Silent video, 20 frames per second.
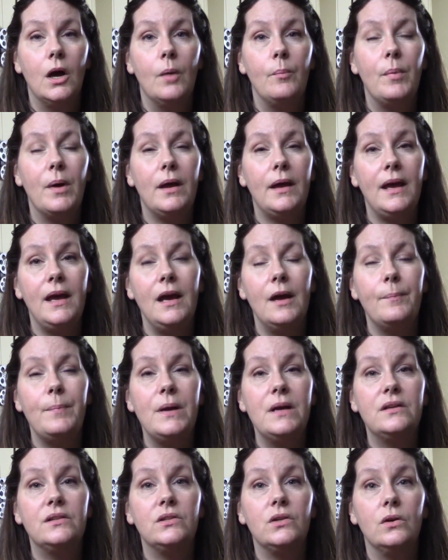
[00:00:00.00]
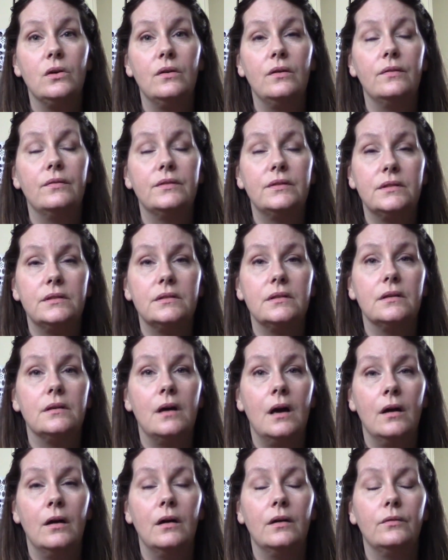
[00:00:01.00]
But camping stoves
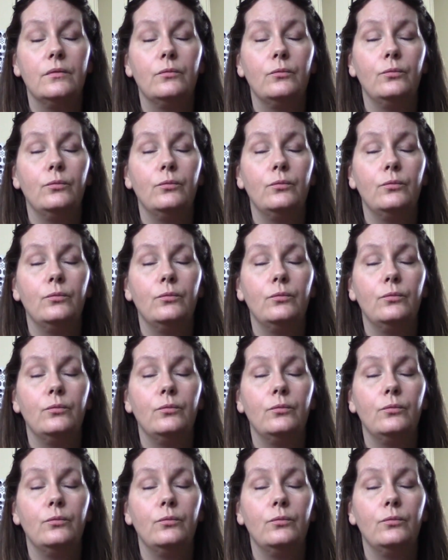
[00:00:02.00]
are